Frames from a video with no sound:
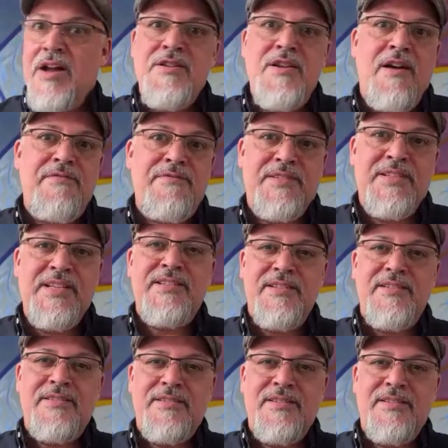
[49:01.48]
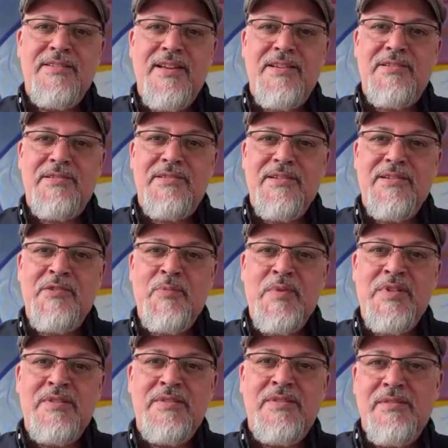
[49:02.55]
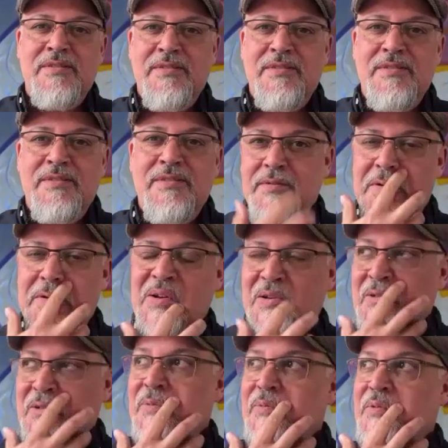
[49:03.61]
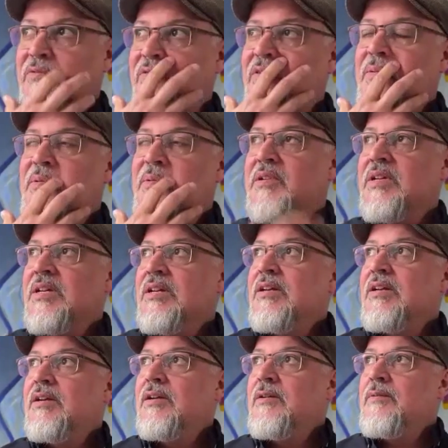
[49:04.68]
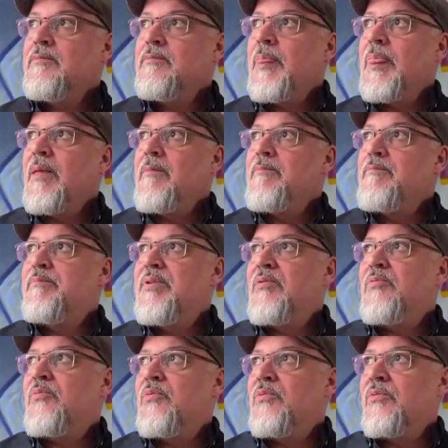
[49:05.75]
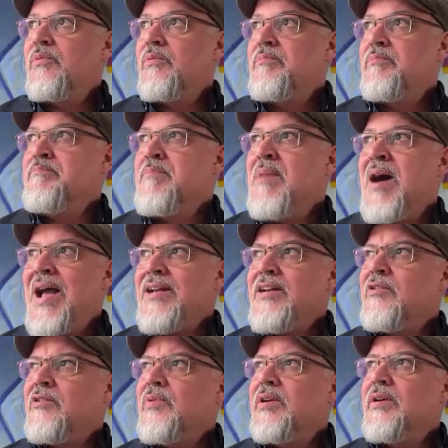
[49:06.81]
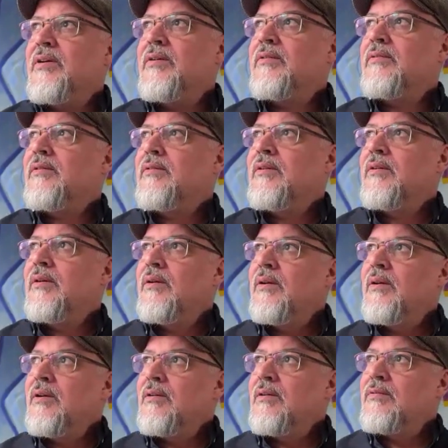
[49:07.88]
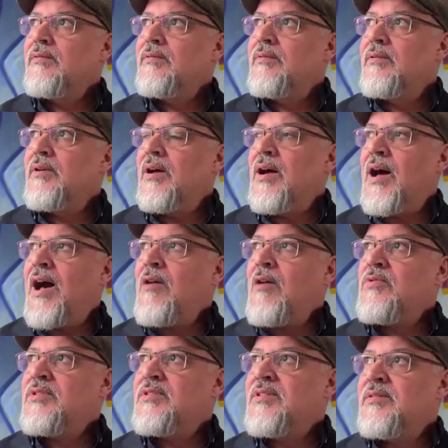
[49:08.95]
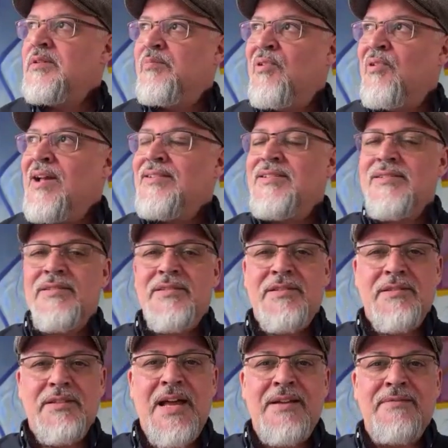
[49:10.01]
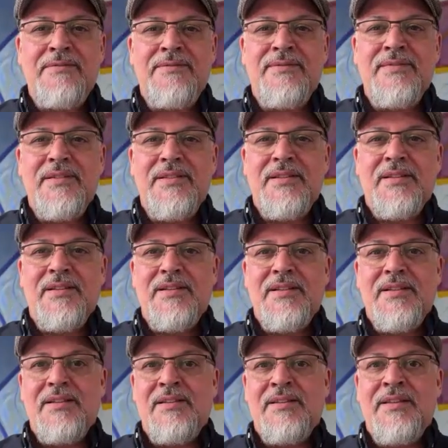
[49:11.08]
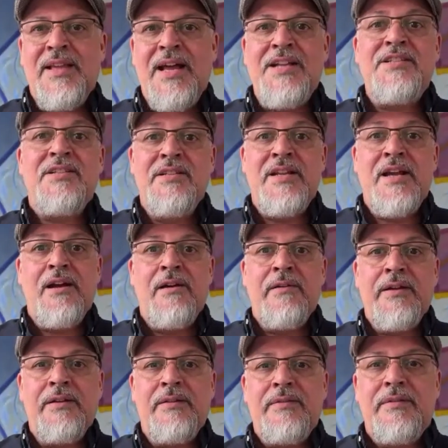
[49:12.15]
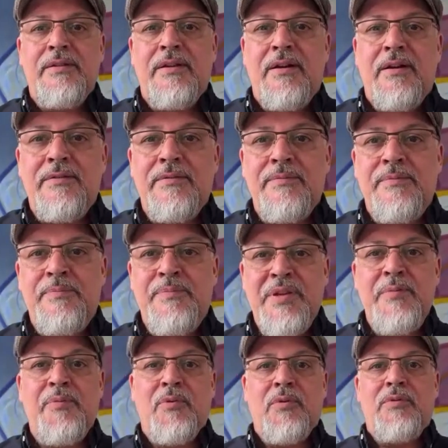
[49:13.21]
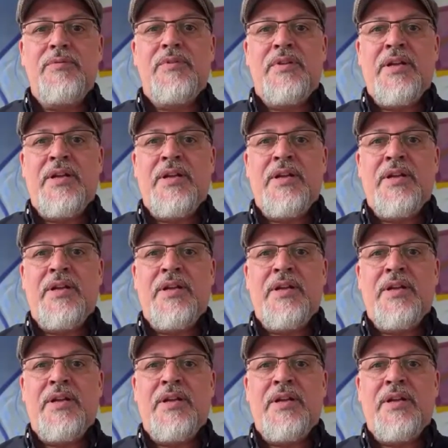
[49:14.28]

Enough decent success has been, you know, attributed from it. But my career, I was an apprentice to a lot of legendary people.